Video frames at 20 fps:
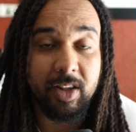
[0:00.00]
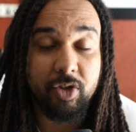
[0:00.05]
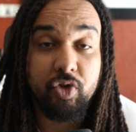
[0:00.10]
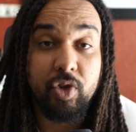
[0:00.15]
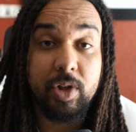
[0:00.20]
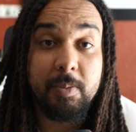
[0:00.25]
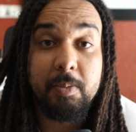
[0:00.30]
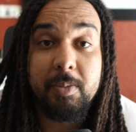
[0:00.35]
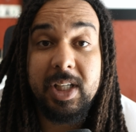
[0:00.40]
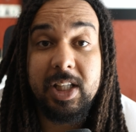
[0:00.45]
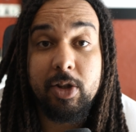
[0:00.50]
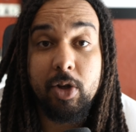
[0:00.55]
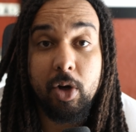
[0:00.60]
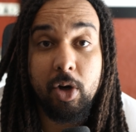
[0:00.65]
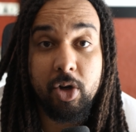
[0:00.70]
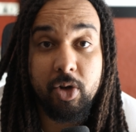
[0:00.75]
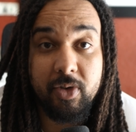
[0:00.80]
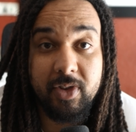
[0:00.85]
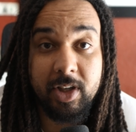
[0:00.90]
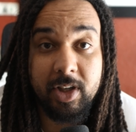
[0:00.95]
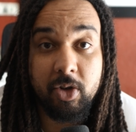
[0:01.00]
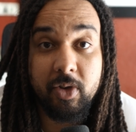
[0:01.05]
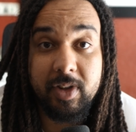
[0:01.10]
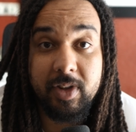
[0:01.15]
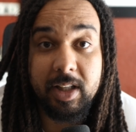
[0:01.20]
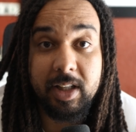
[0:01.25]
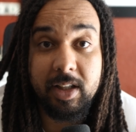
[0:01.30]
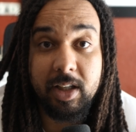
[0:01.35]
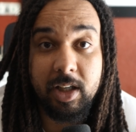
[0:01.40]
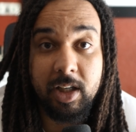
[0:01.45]
actually meet other sellers
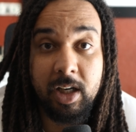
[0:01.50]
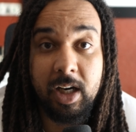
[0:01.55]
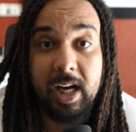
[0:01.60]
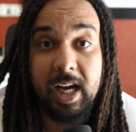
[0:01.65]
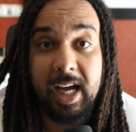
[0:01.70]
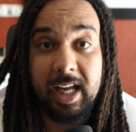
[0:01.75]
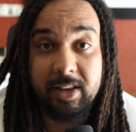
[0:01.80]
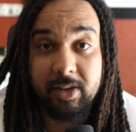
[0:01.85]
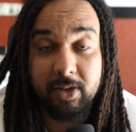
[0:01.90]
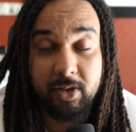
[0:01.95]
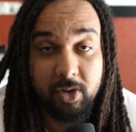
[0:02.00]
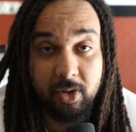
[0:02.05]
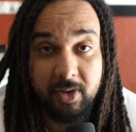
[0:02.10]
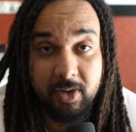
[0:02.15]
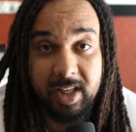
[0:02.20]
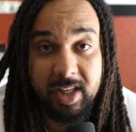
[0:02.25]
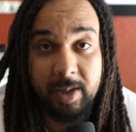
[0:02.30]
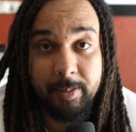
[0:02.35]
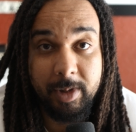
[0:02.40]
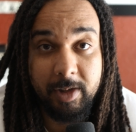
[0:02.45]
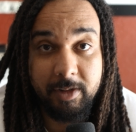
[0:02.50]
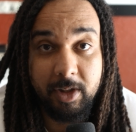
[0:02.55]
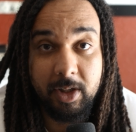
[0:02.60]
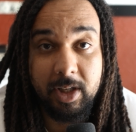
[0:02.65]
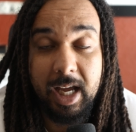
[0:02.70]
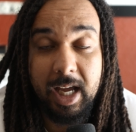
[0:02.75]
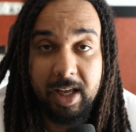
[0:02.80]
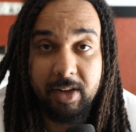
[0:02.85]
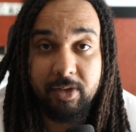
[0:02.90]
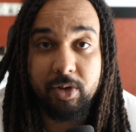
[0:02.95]
that are at the same
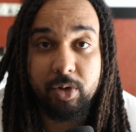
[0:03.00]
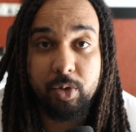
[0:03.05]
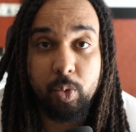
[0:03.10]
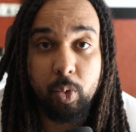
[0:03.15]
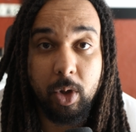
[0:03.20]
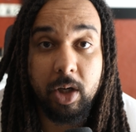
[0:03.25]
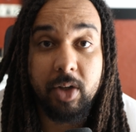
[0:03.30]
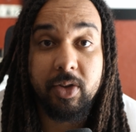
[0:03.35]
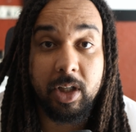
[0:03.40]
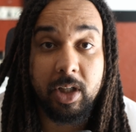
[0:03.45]
level as you are,